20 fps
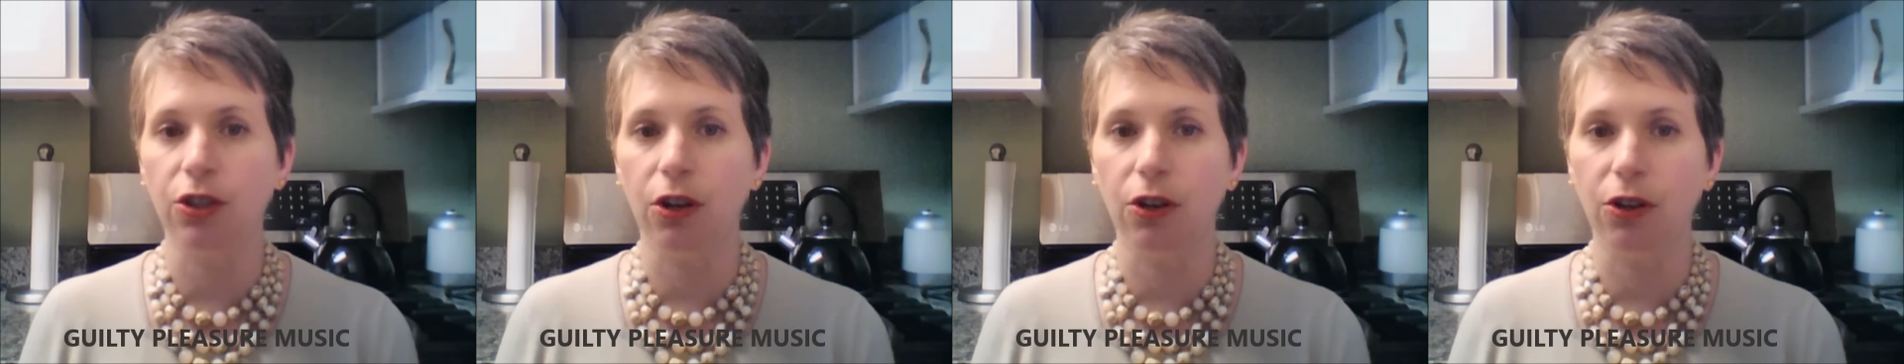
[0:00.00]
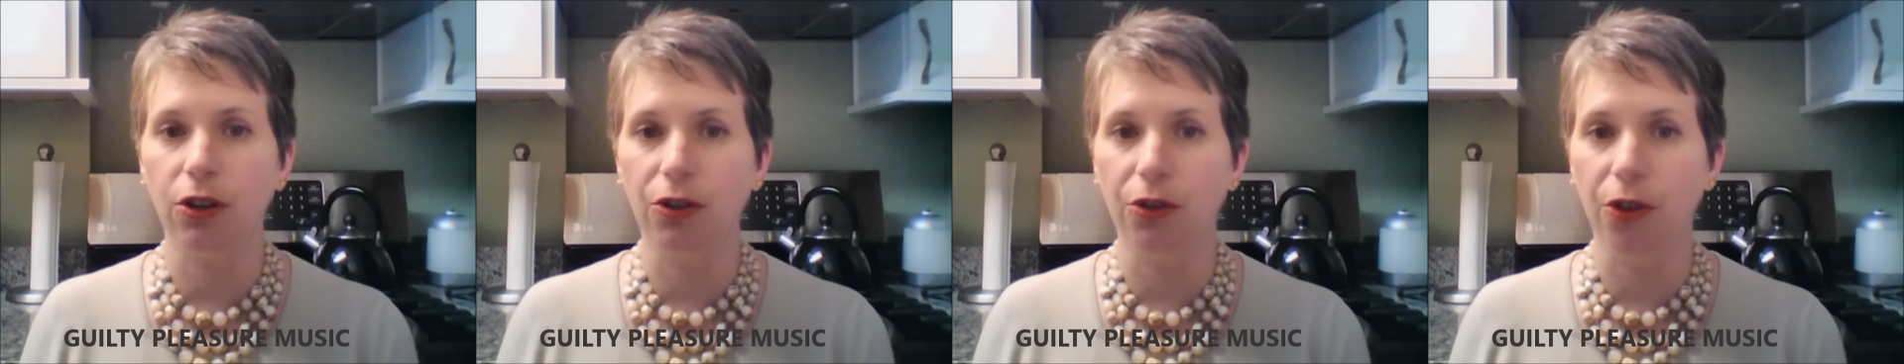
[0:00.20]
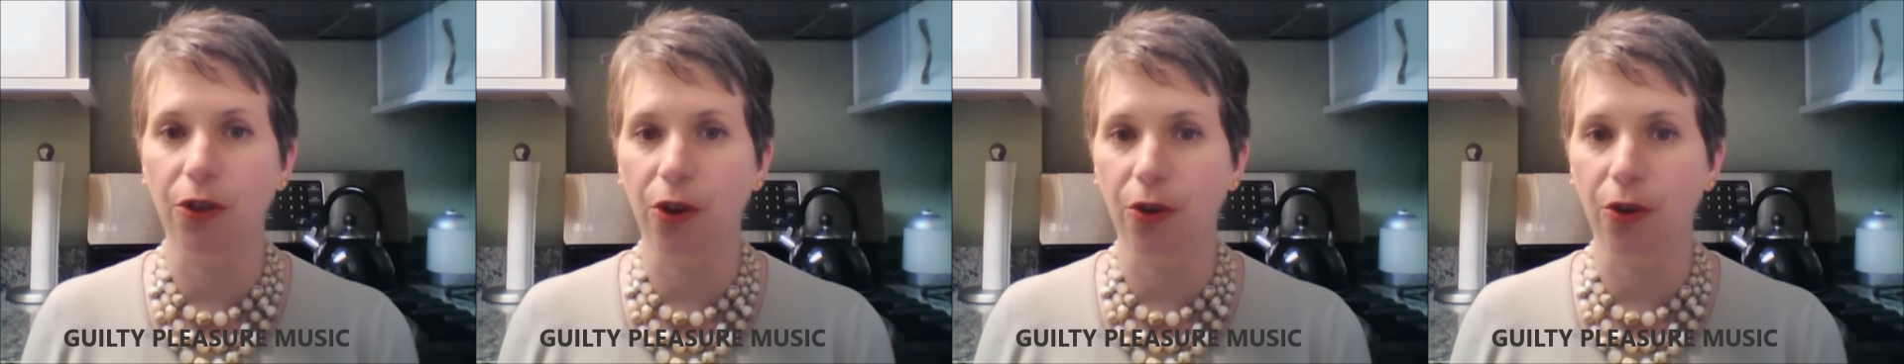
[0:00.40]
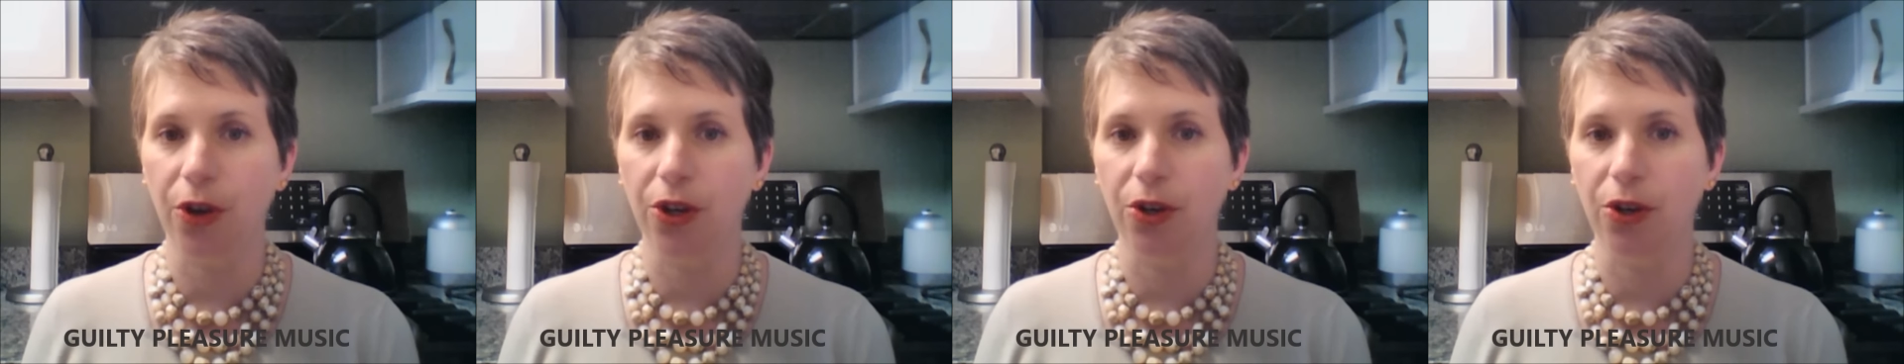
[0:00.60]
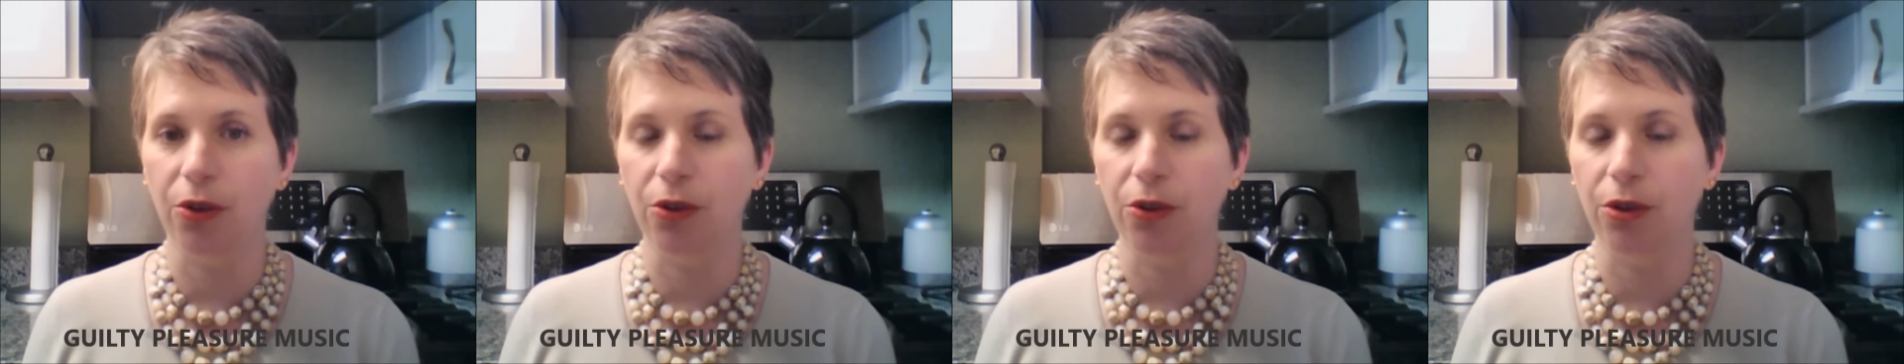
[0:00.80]
although
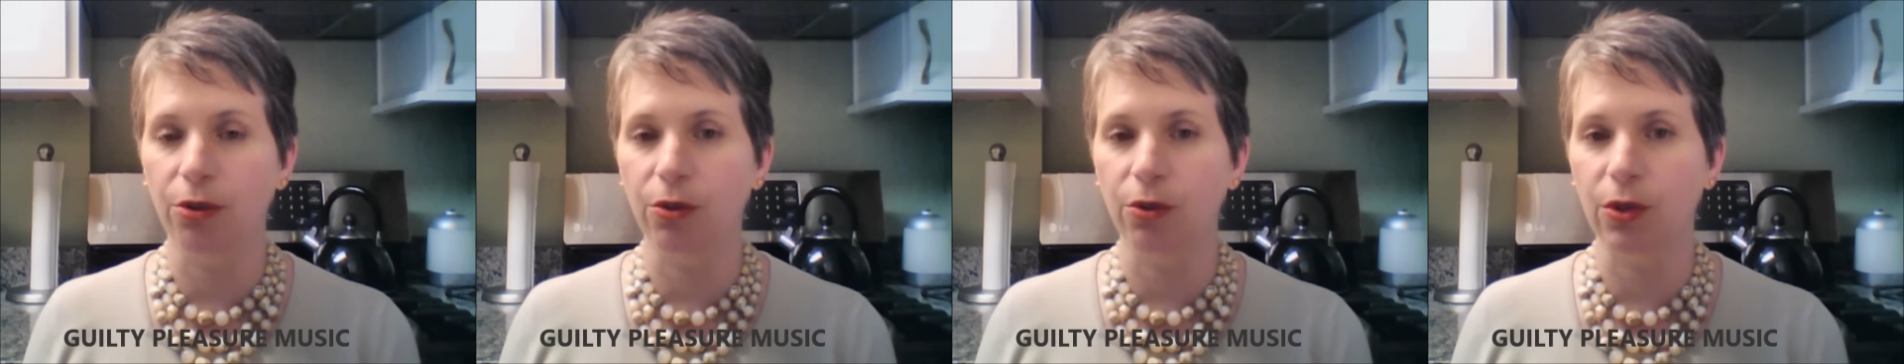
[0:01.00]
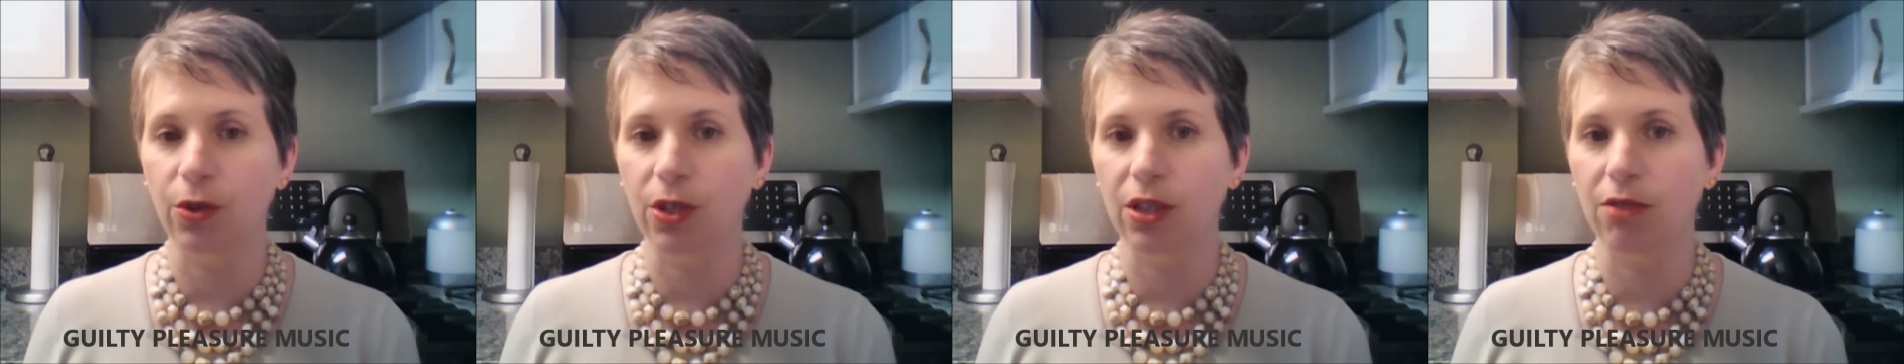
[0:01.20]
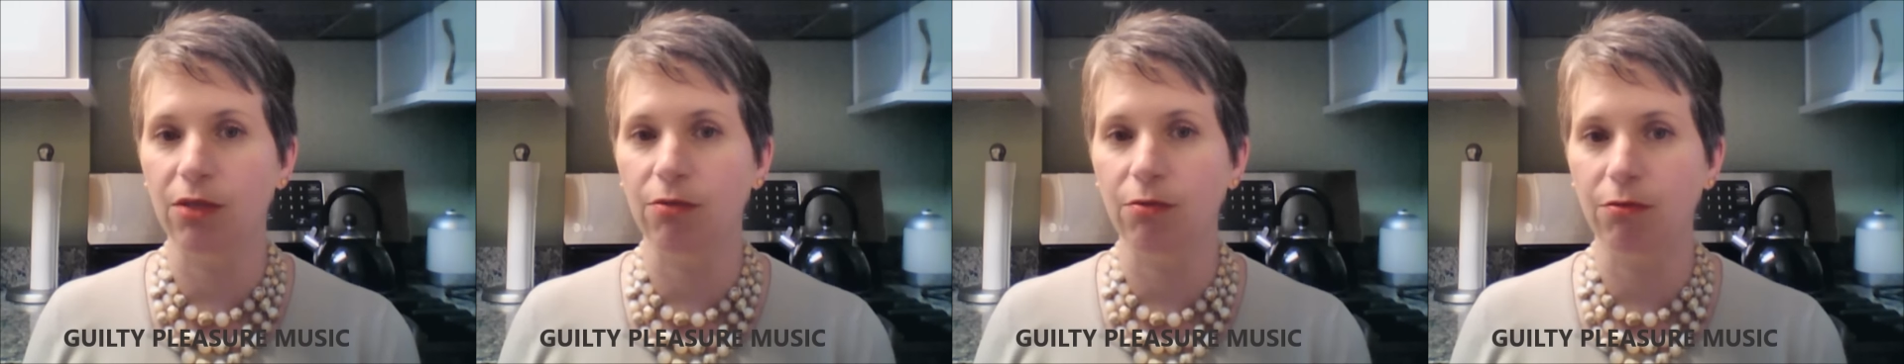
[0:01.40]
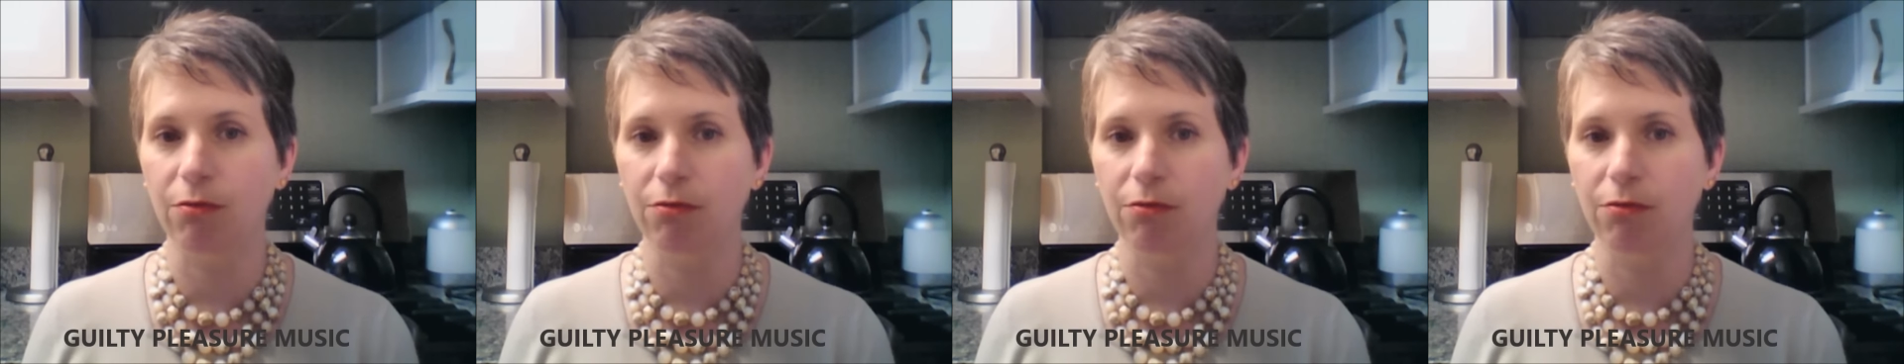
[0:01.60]
I know those